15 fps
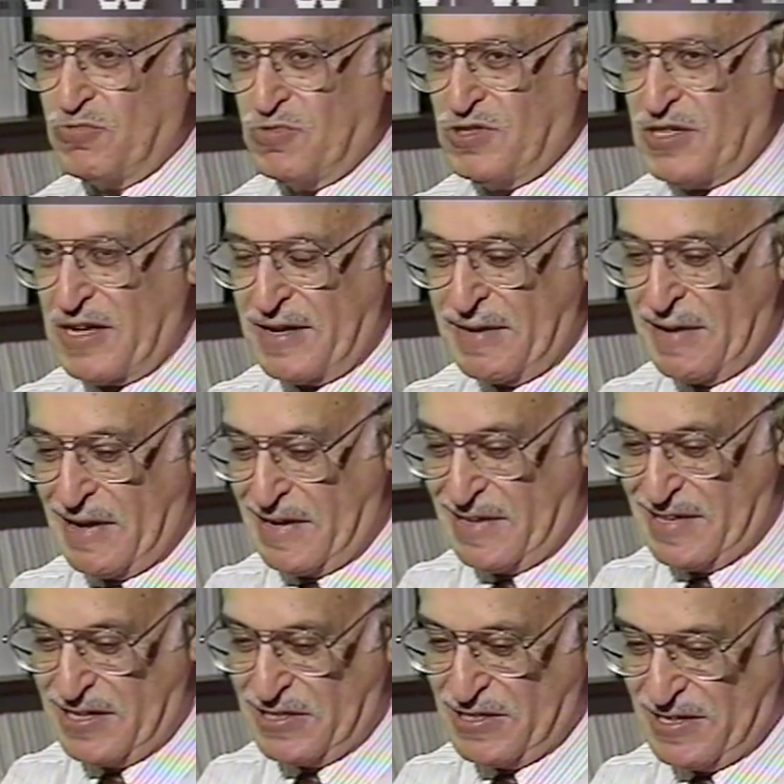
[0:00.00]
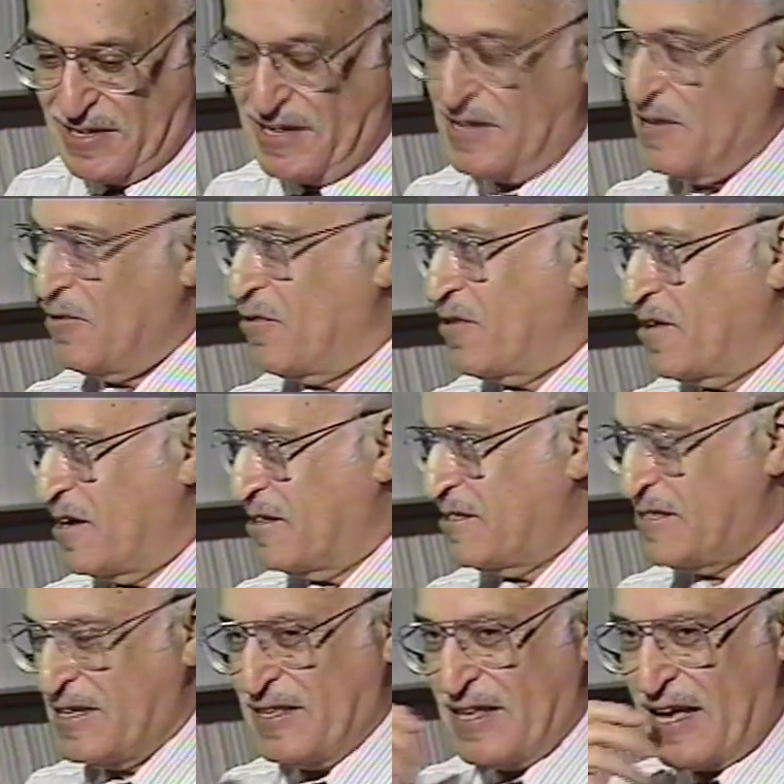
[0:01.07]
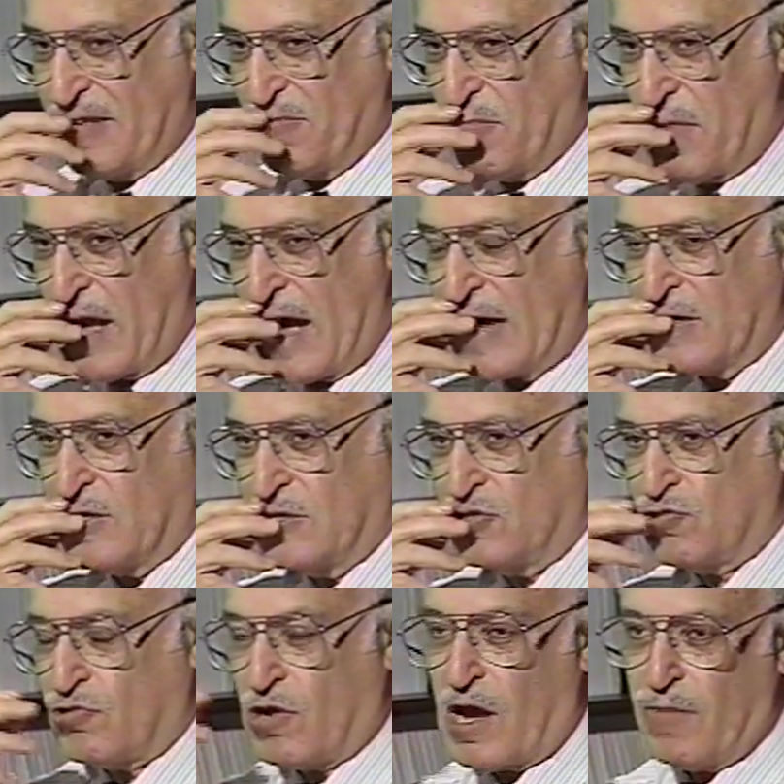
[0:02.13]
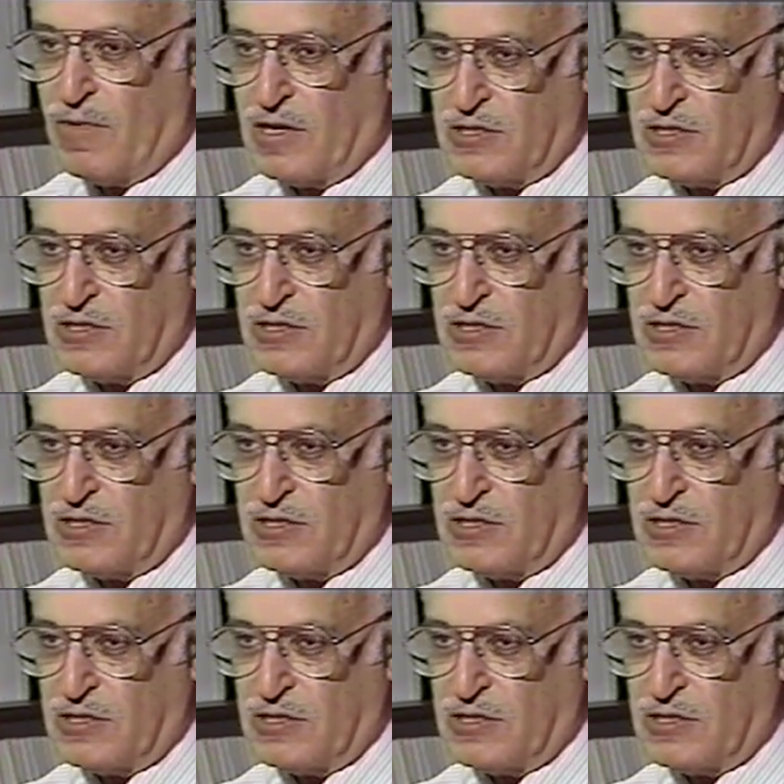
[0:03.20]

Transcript: which are to be little organs that Max described,